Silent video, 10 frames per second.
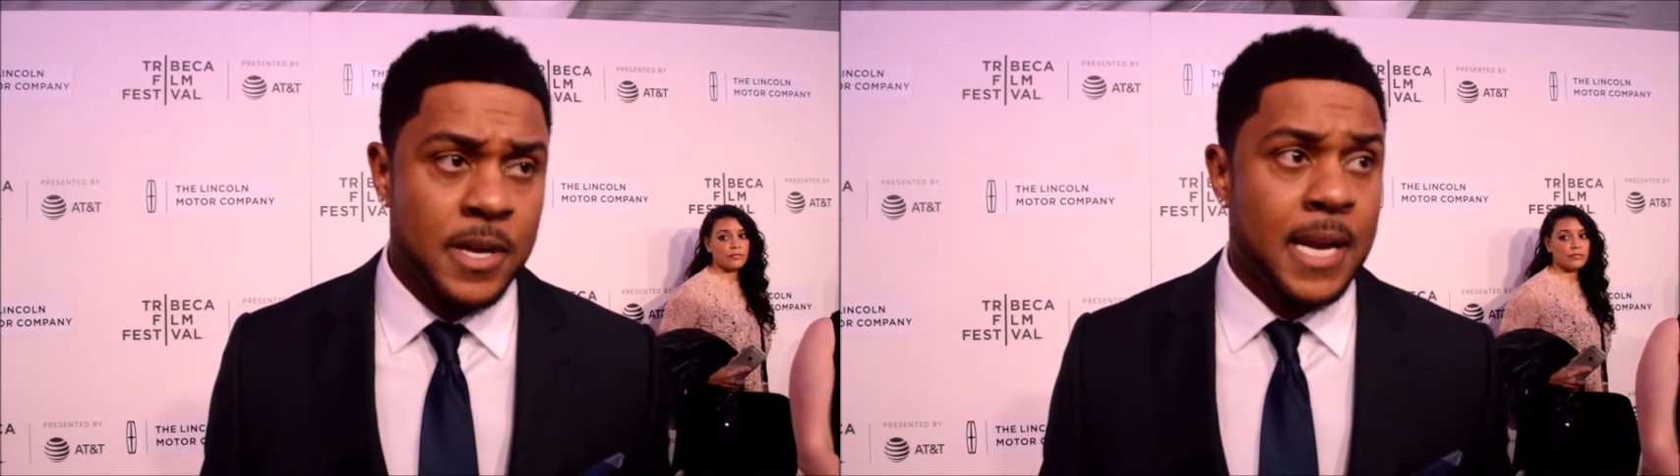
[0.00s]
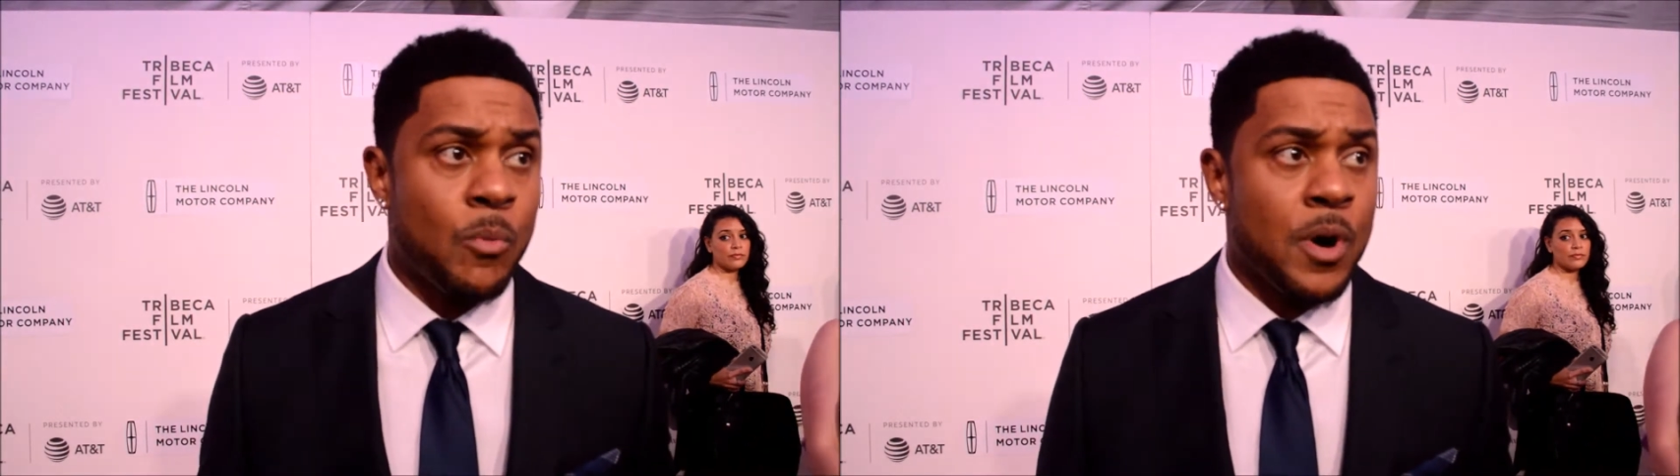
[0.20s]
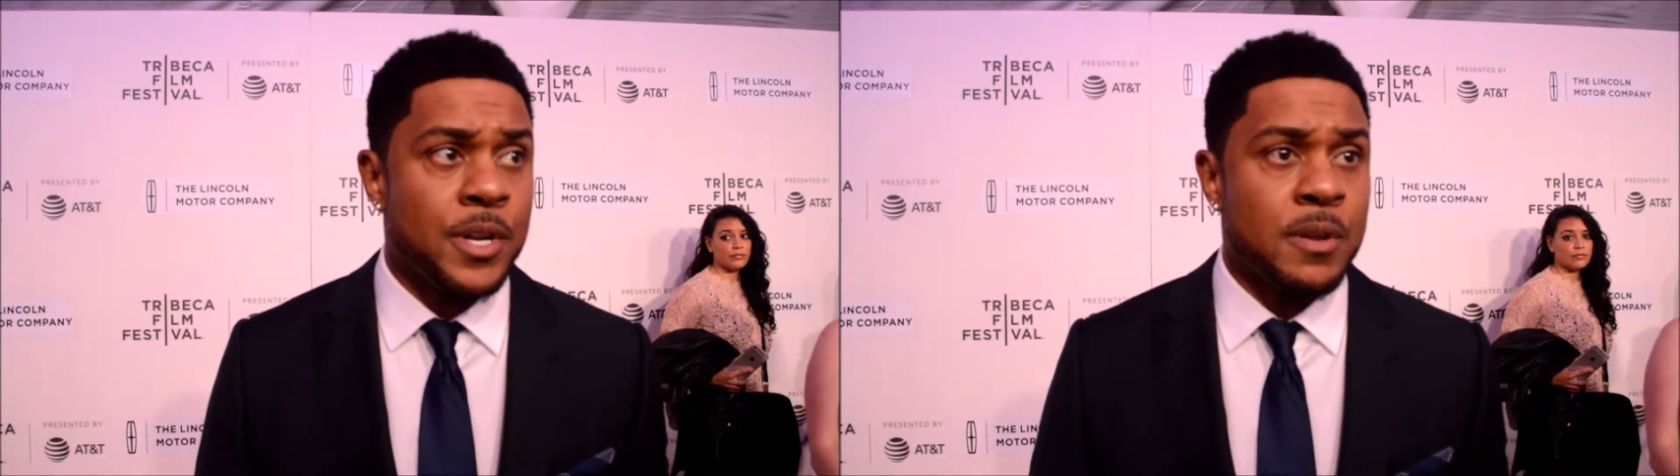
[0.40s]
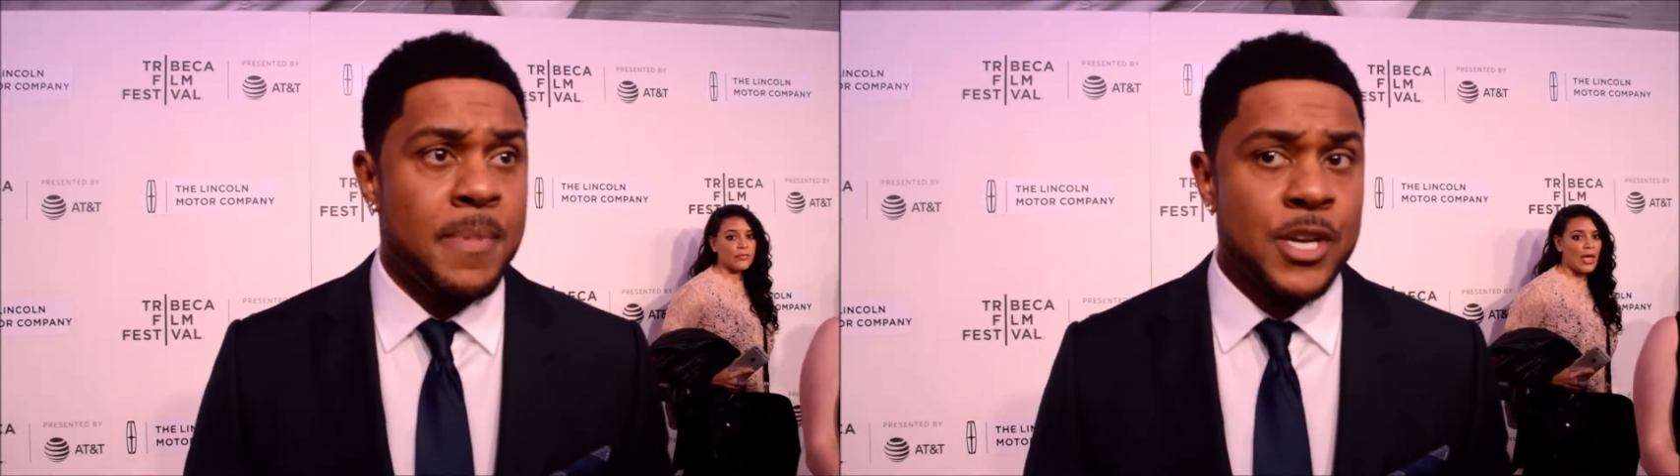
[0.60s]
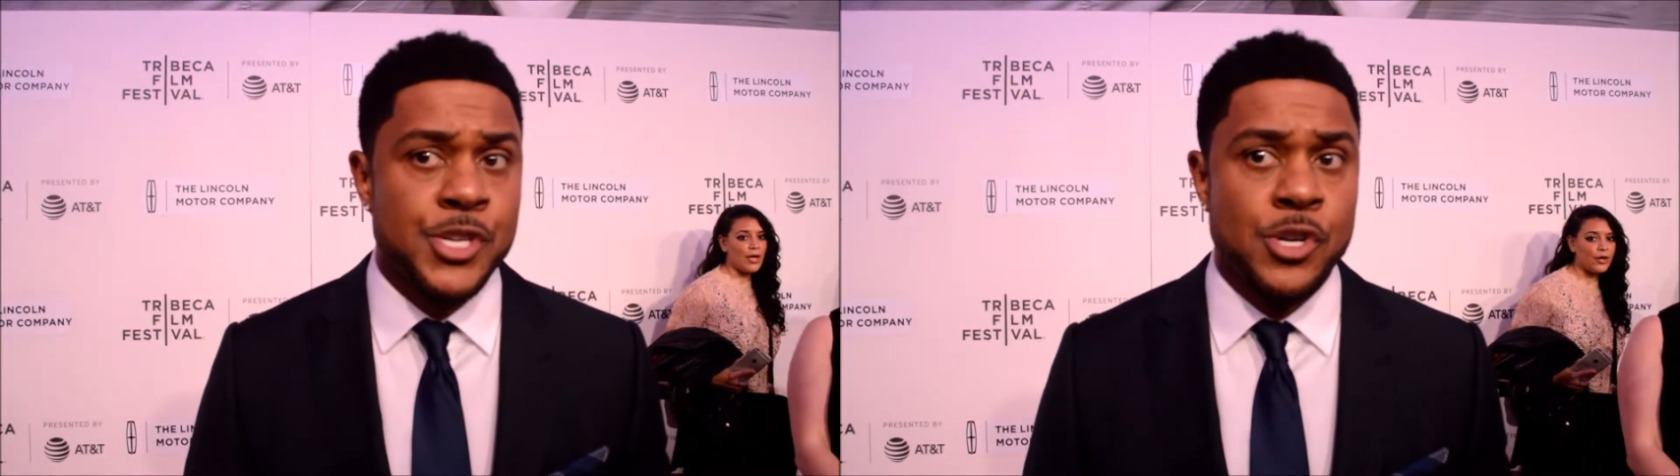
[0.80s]
and I wanted to
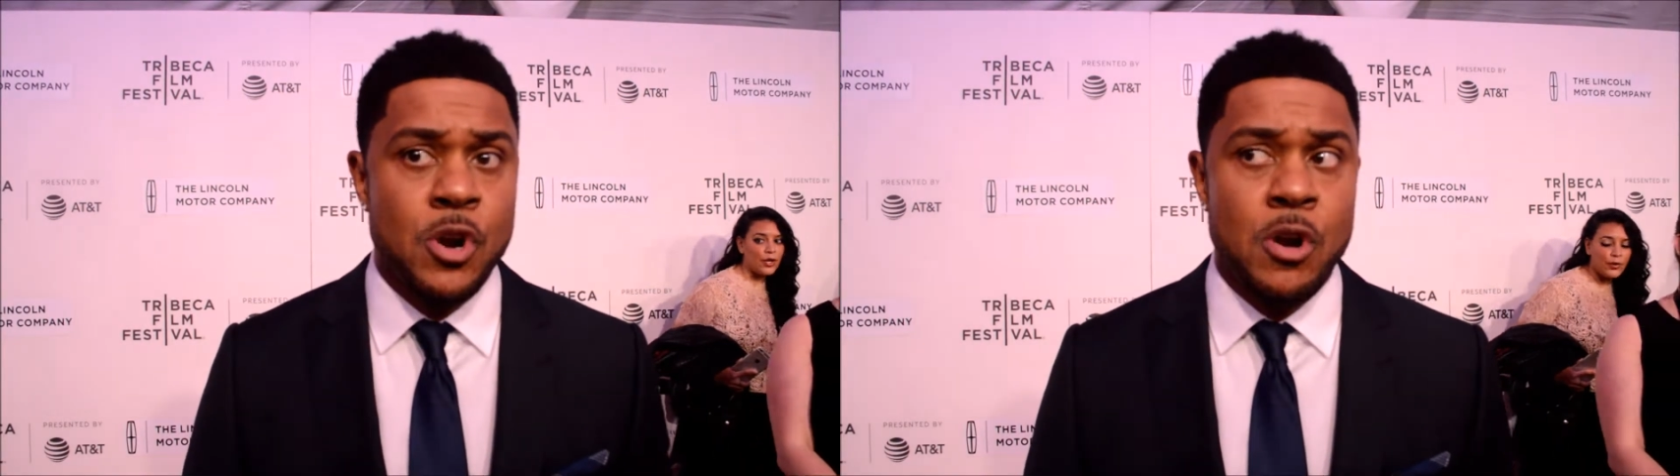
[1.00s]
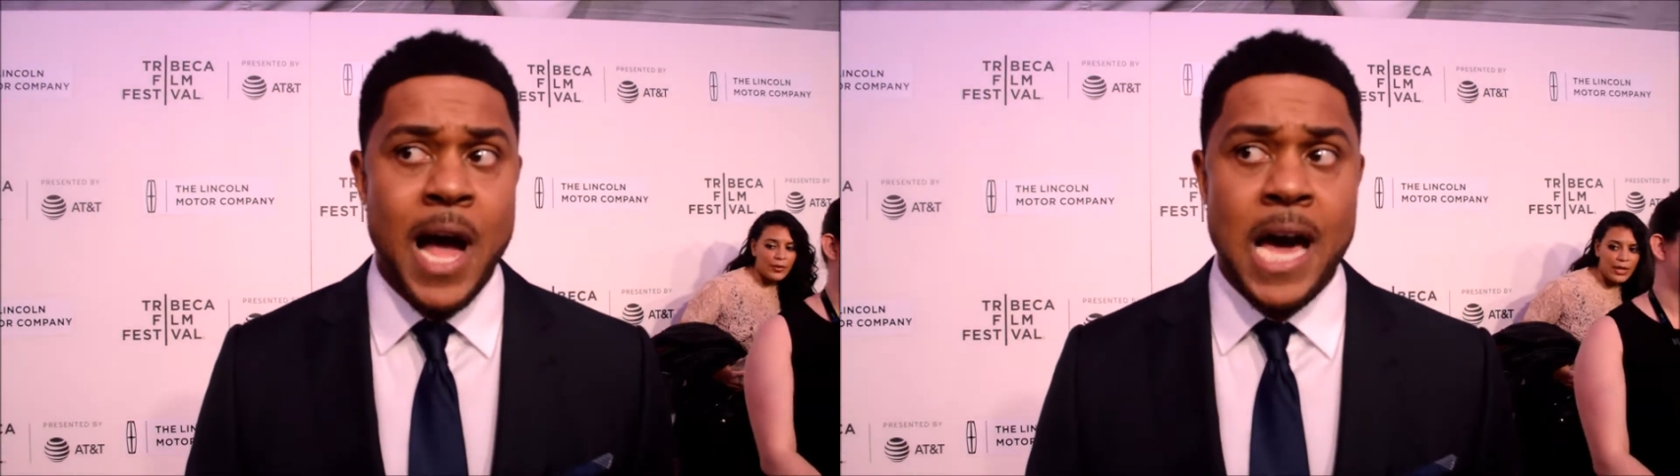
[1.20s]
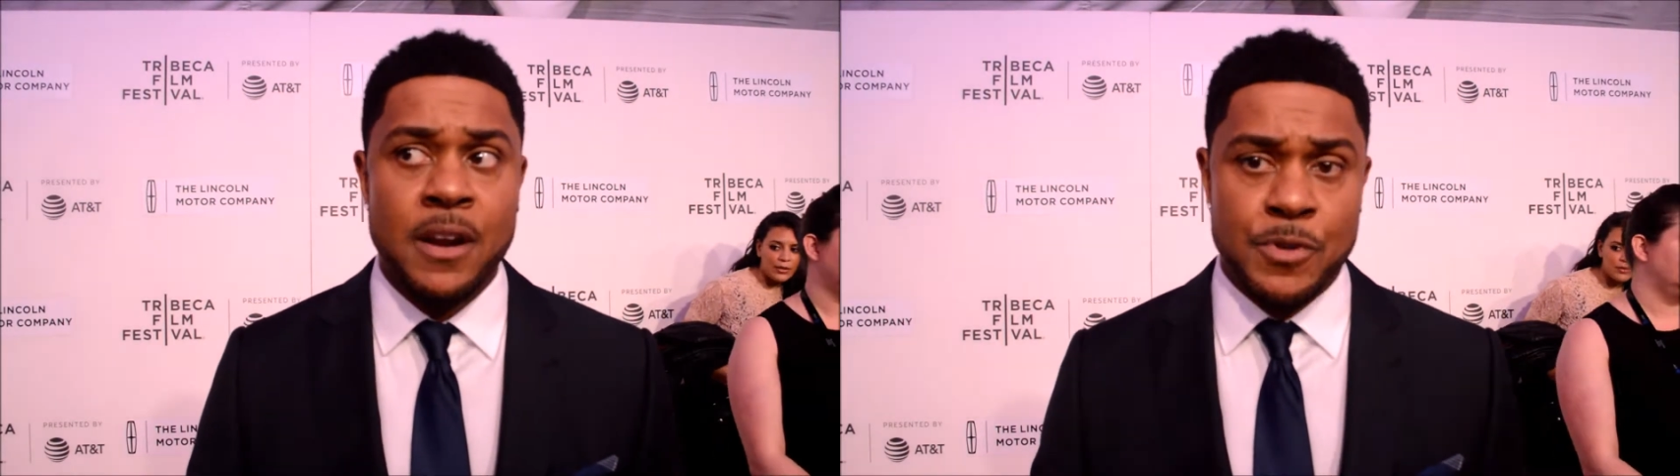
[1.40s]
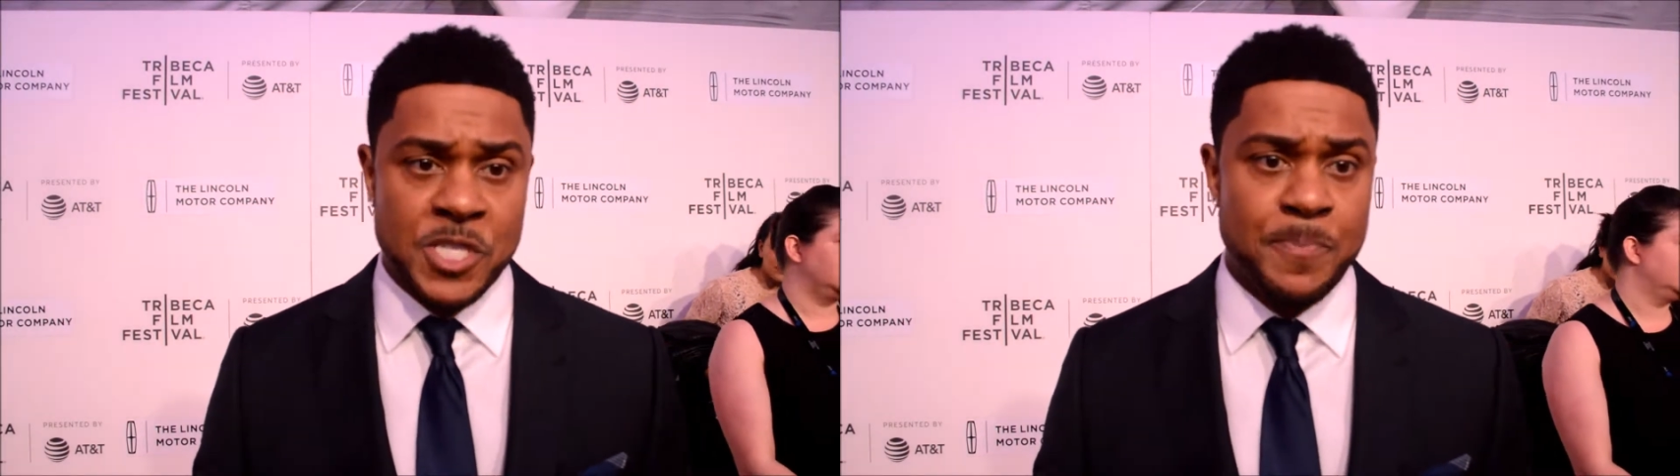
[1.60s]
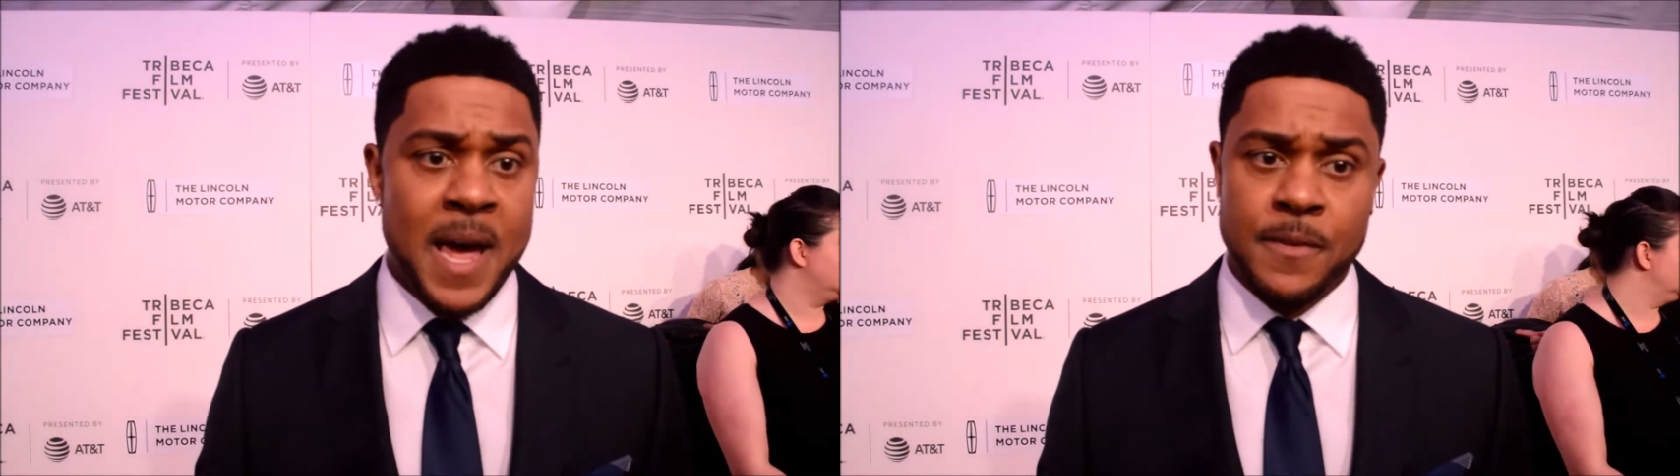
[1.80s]
make sure, out of
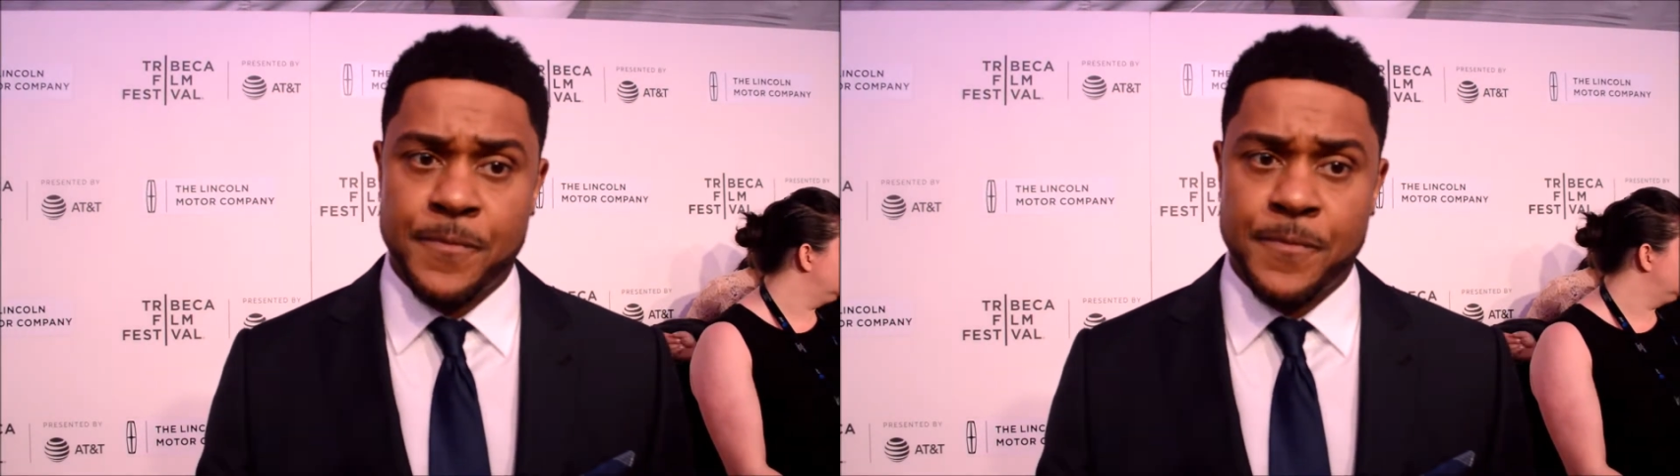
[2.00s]
respect